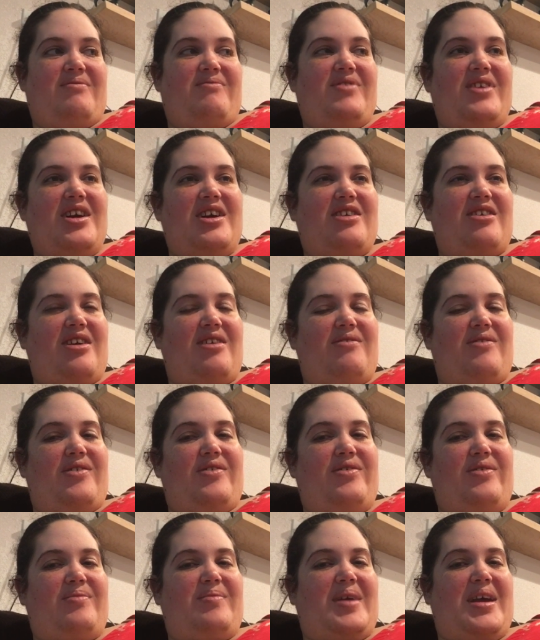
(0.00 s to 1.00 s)
Very grateful
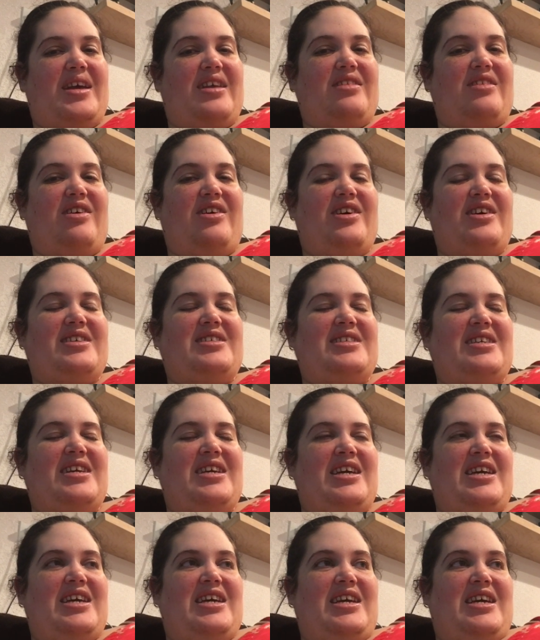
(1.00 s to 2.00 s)
for my in-laws,
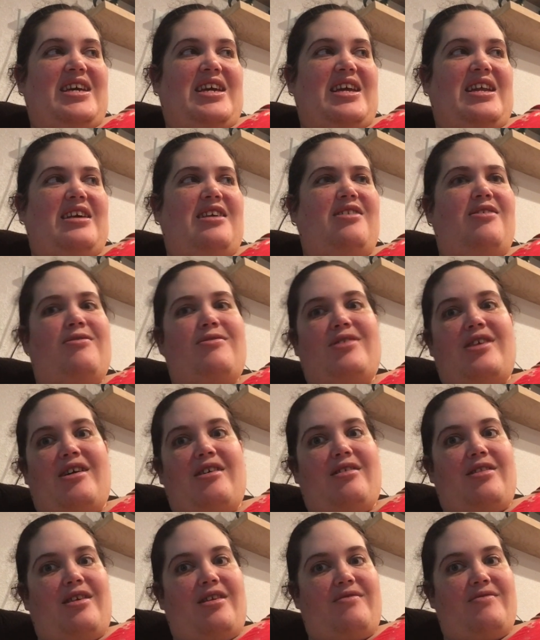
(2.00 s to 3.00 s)
and I know
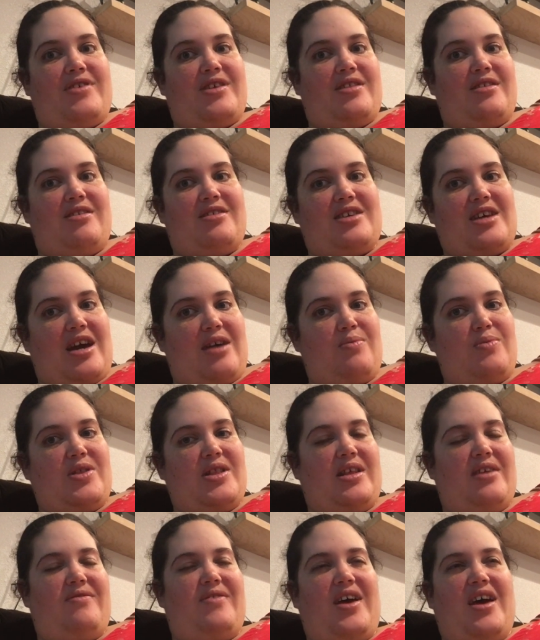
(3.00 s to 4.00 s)
they're loving their time
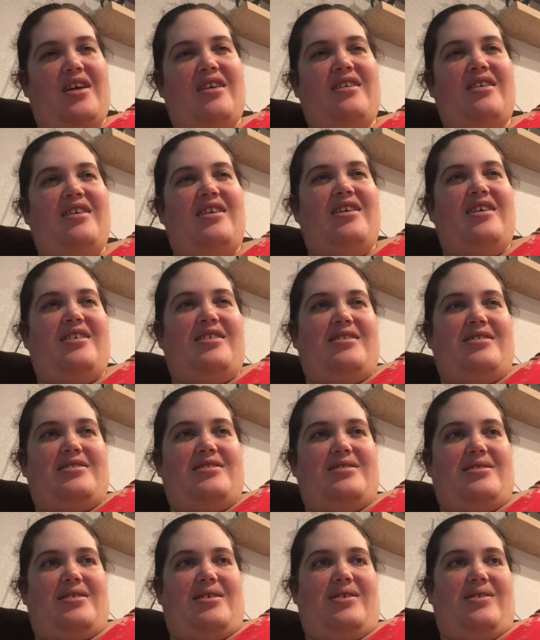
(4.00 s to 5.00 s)
with Levi.
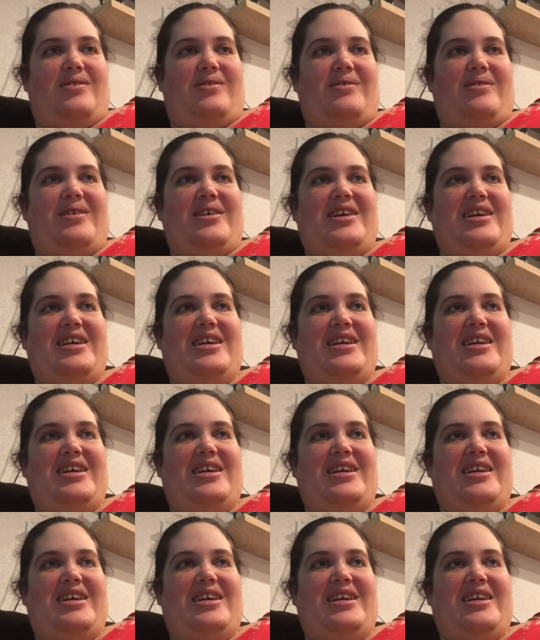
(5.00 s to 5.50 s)
So,